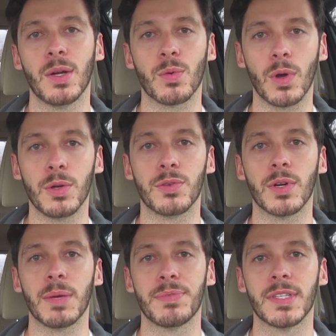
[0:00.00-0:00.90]
road
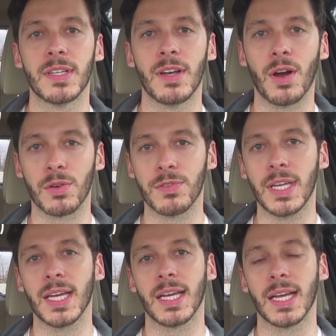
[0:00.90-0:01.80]
trips,
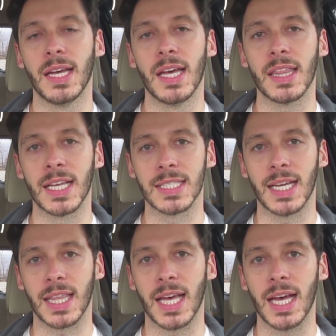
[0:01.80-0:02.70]
RVing, things
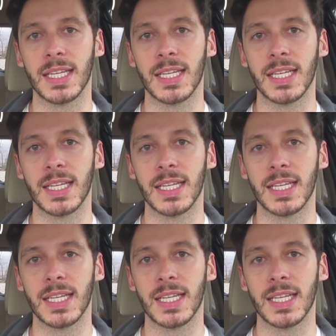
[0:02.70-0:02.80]
like that.